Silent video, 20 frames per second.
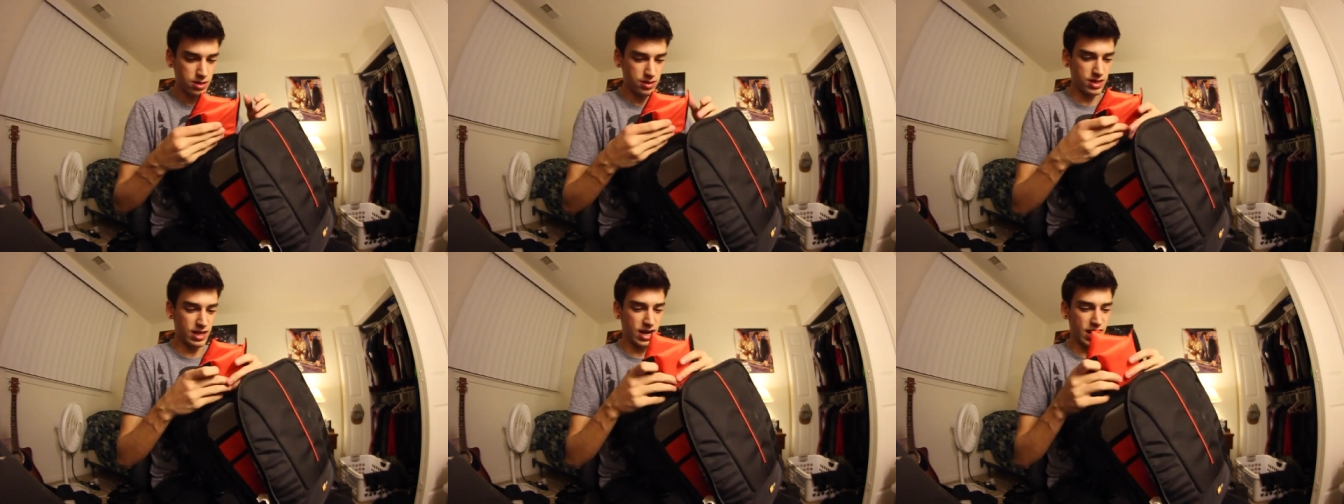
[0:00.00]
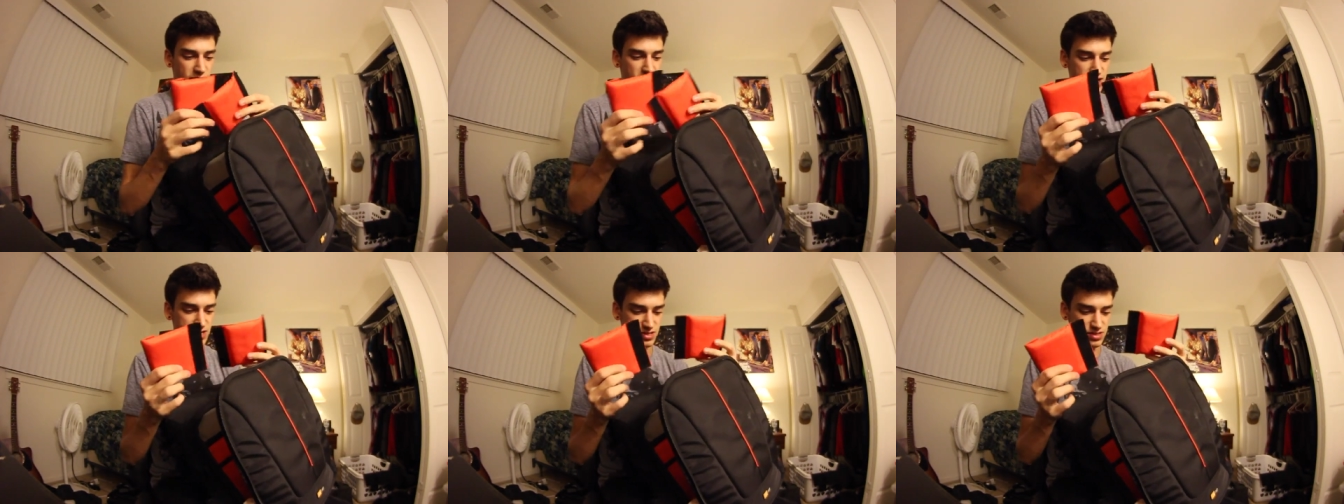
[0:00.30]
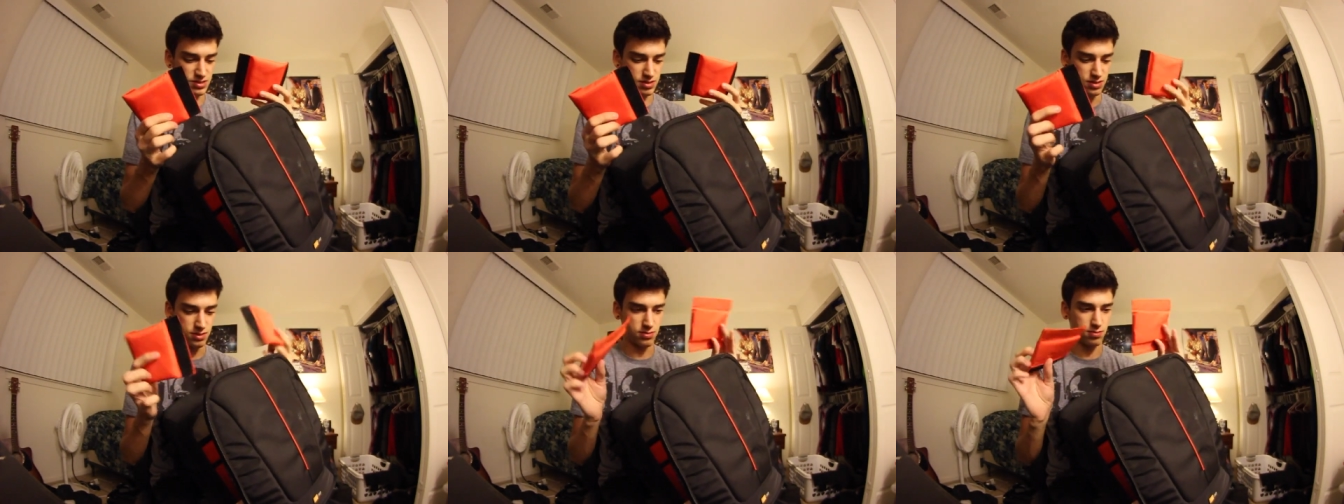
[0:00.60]
that
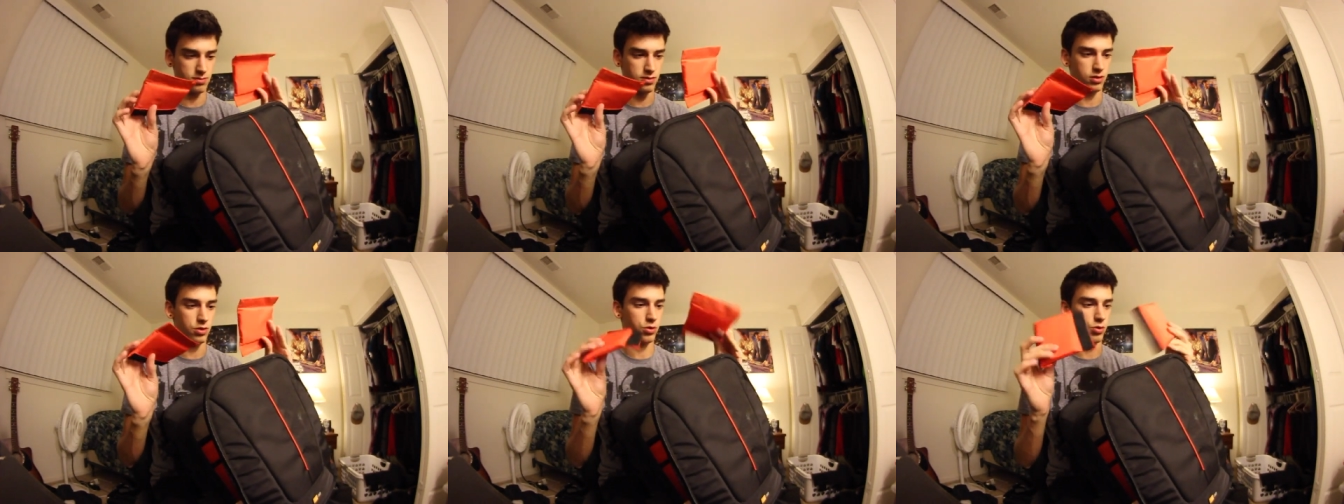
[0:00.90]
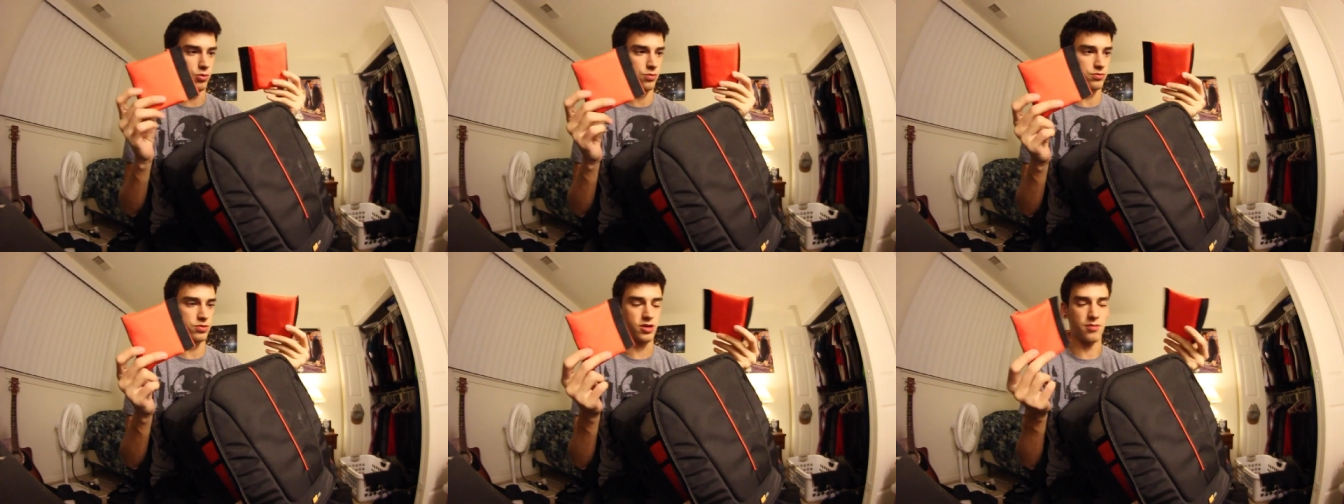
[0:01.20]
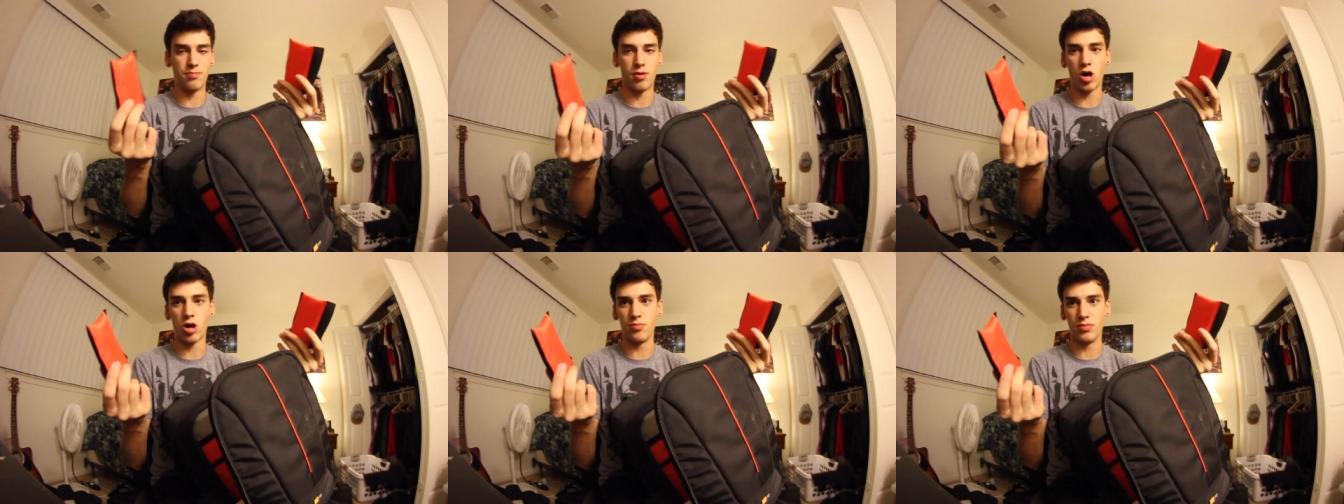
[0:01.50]
has little
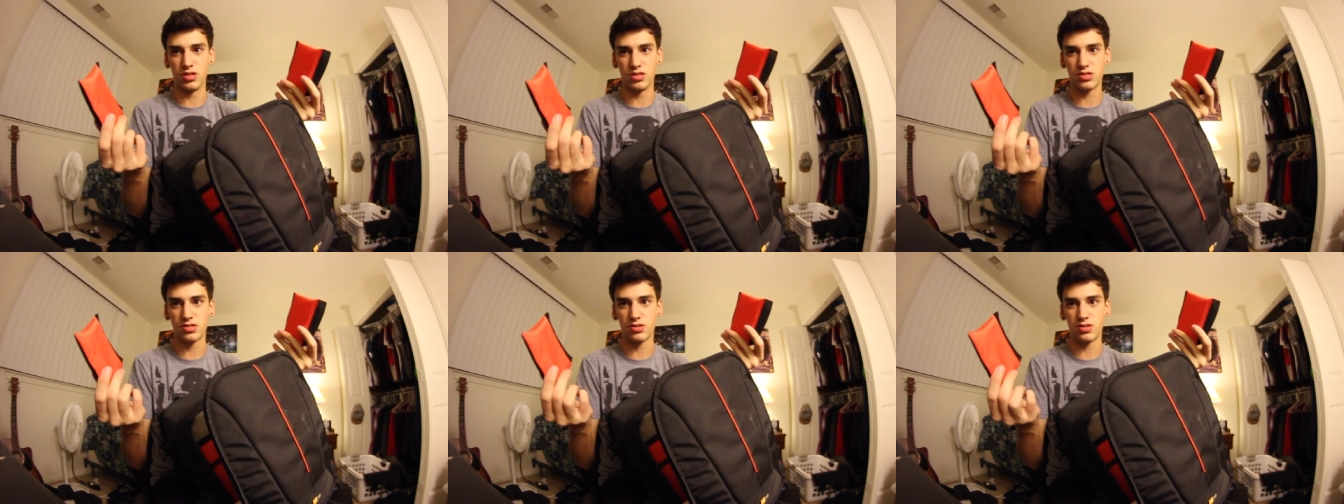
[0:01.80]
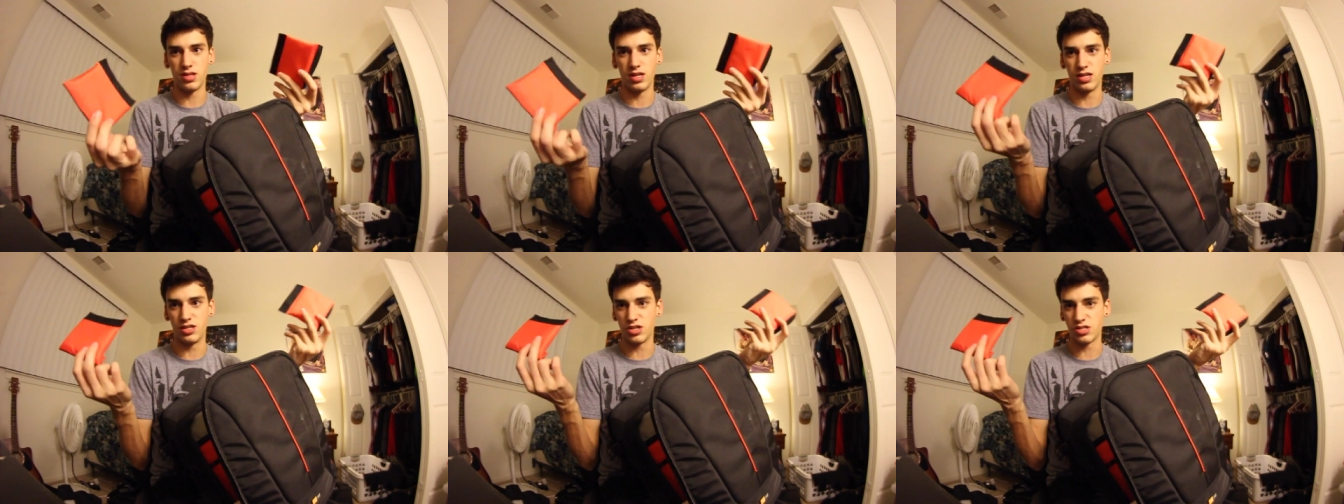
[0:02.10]
compartments that,